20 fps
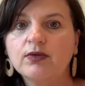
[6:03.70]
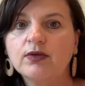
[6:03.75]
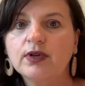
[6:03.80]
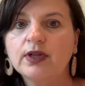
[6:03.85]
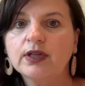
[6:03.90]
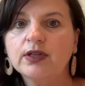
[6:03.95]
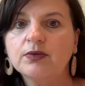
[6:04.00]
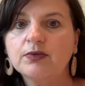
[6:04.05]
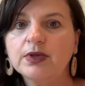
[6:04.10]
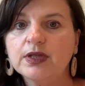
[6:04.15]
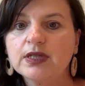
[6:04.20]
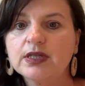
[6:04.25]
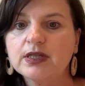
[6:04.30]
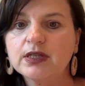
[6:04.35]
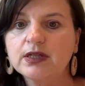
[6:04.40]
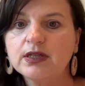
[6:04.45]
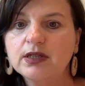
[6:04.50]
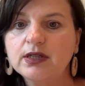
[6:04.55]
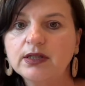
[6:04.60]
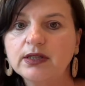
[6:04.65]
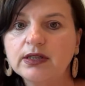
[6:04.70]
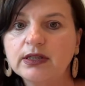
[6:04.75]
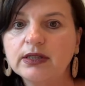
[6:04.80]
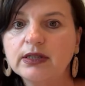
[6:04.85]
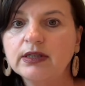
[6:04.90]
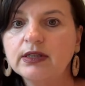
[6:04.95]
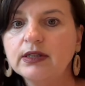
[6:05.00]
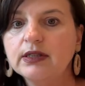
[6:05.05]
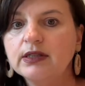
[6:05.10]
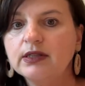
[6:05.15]
Let me see.
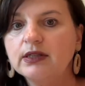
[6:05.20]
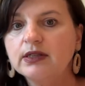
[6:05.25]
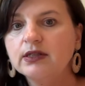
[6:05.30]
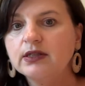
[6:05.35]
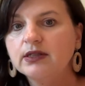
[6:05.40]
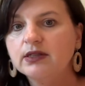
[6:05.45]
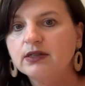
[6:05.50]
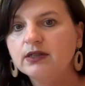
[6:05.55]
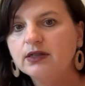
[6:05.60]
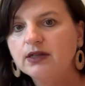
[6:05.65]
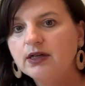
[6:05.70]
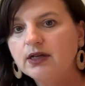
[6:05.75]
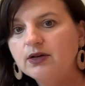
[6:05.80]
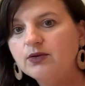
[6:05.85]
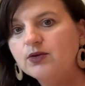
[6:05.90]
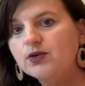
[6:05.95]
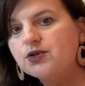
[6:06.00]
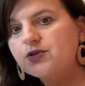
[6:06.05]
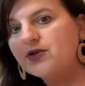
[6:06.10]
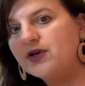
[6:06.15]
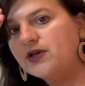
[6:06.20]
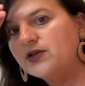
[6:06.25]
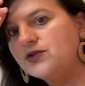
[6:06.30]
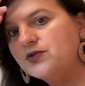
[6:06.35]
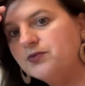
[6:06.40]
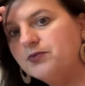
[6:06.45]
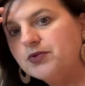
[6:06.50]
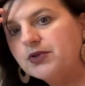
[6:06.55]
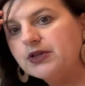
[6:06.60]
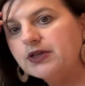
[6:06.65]
I will try to
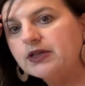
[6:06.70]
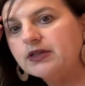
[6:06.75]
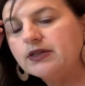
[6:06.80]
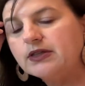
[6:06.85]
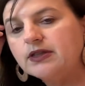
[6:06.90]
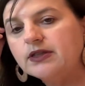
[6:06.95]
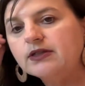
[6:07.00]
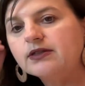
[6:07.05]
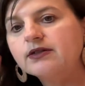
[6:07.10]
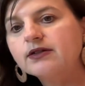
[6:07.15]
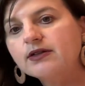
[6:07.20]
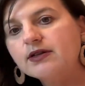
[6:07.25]
bring it here.